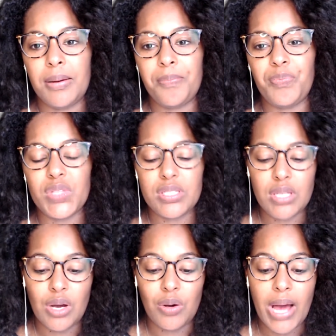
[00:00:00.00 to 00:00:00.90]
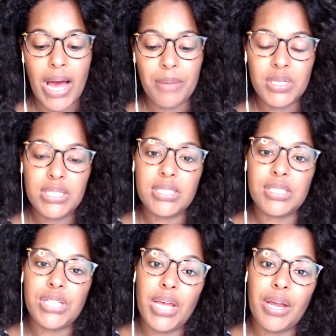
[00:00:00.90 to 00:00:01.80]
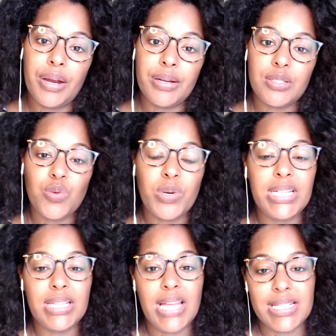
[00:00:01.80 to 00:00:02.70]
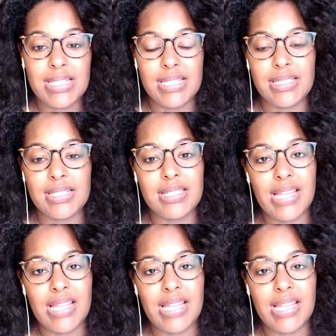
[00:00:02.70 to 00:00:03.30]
So I'm going to share 20 lessons